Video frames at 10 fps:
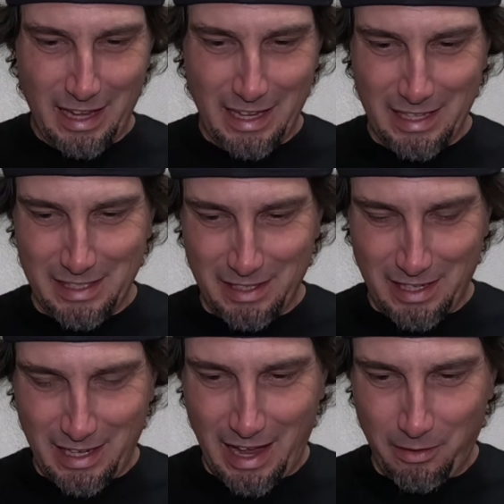is
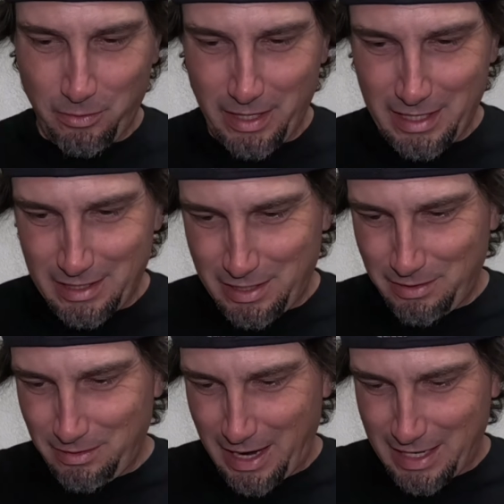I went
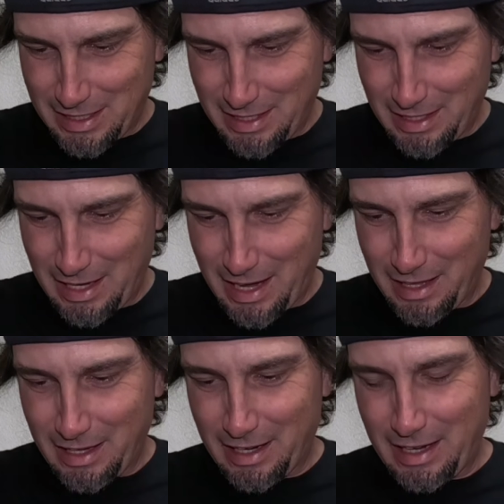to ask the
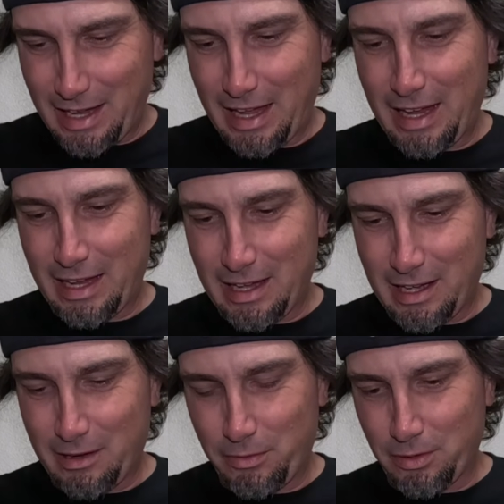guy, like, hey,
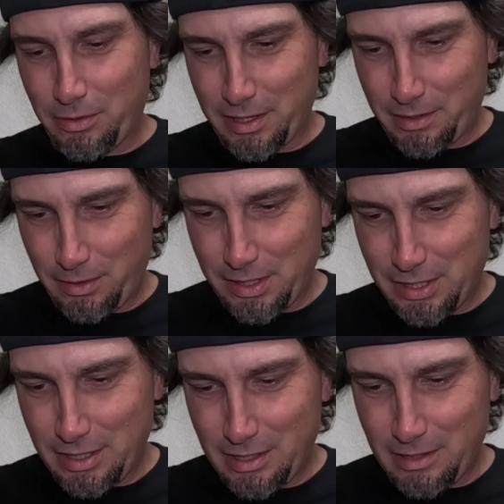real quick
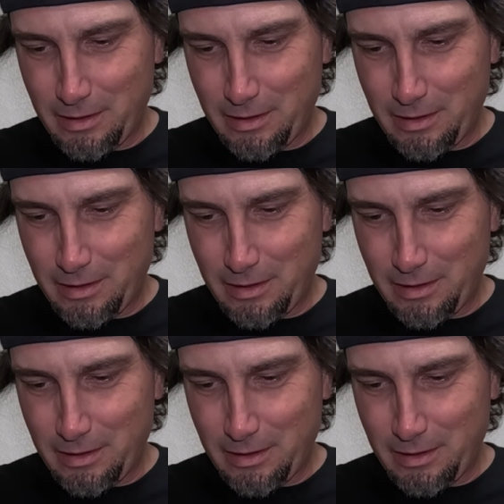question,